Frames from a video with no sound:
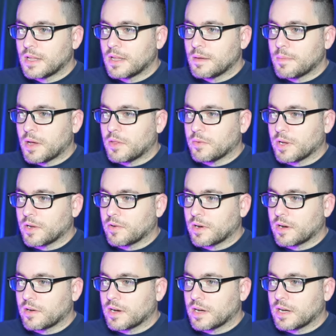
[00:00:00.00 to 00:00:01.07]
by the way,
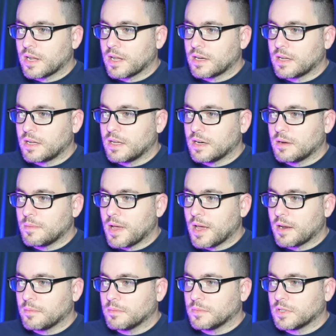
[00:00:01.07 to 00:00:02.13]
Great Granddaddy Gundam
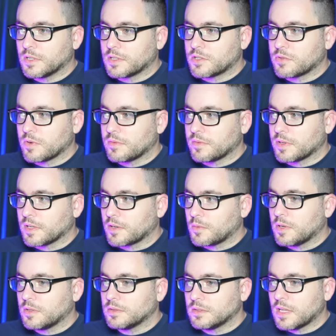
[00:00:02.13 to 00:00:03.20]
Adam looks terrific.
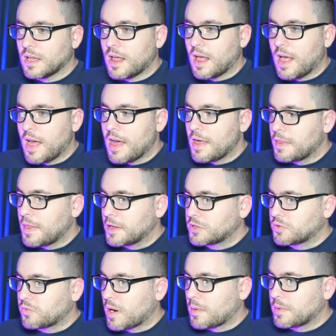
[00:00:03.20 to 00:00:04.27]
Well,
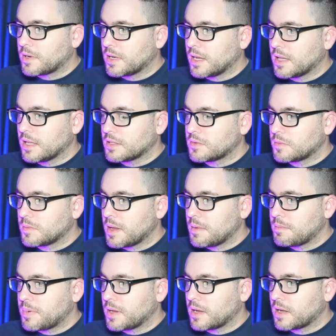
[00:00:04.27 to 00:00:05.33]
thanks, Robert. Yeah, that's from
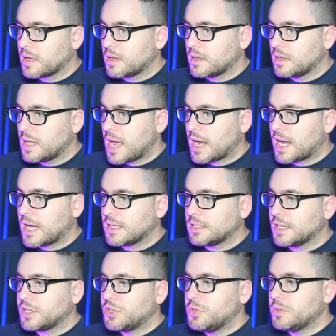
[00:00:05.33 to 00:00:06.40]
that pick. Yeah, I kind of
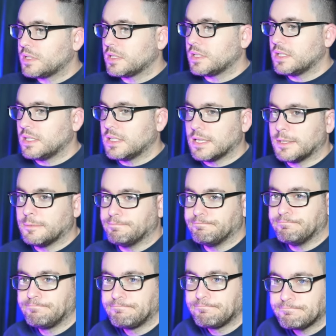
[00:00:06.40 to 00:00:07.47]
like using the
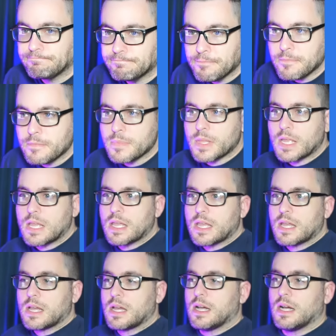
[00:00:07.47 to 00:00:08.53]
um
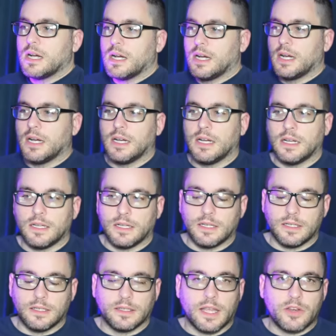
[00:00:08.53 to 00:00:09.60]

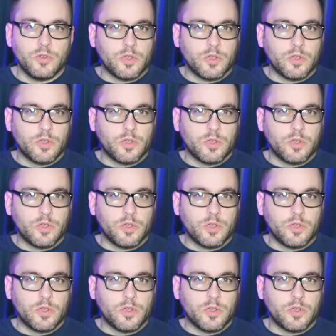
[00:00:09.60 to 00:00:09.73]
uh, that new